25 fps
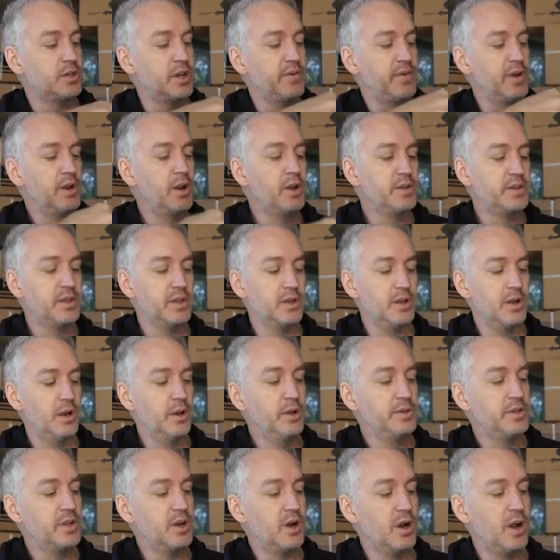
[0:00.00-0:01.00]
if you loosen
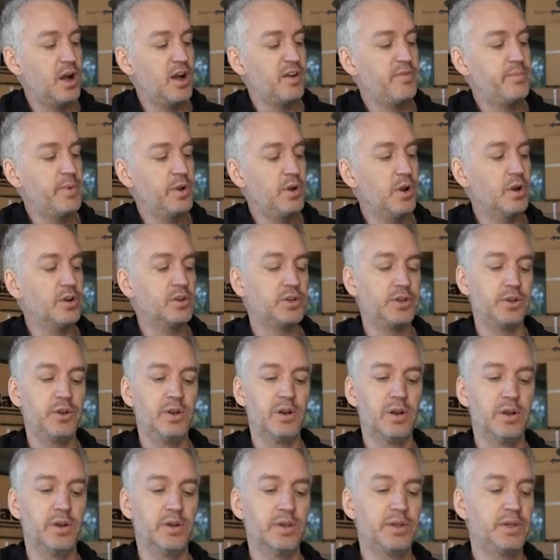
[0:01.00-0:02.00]
it off, but not too
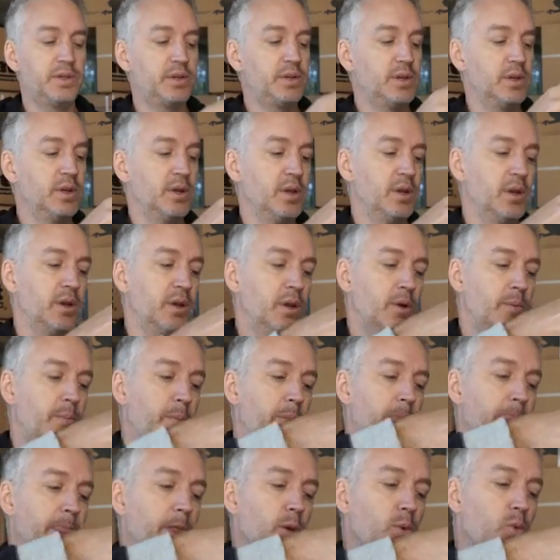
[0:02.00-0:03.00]
loose,
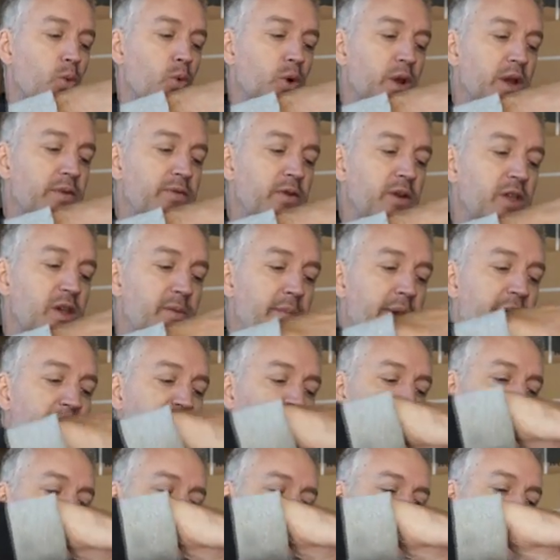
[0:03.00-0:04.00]
will give you the
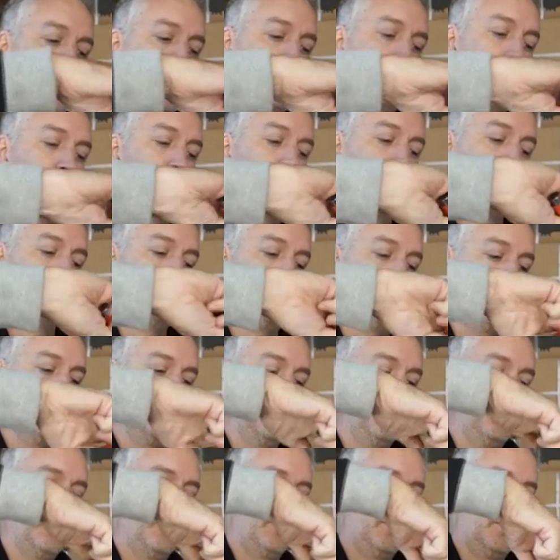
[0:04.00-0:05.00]
maximum
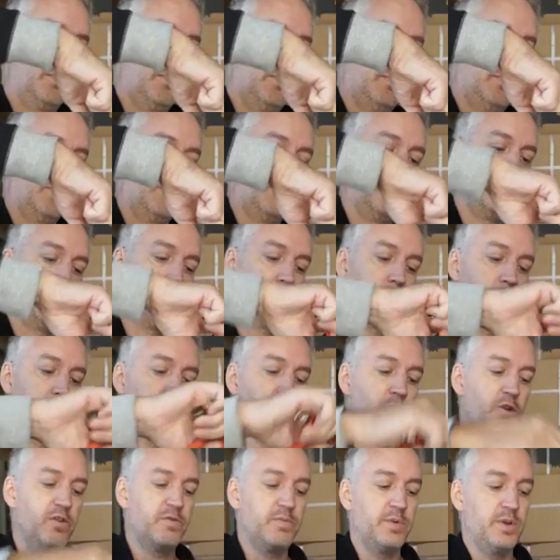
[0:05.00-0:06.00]

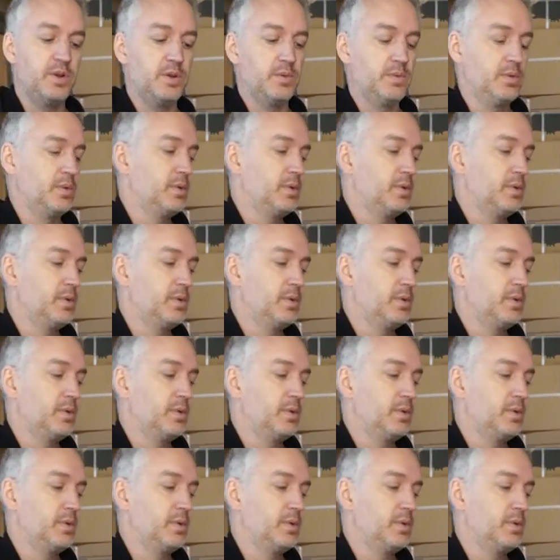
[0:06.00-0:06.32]
movement.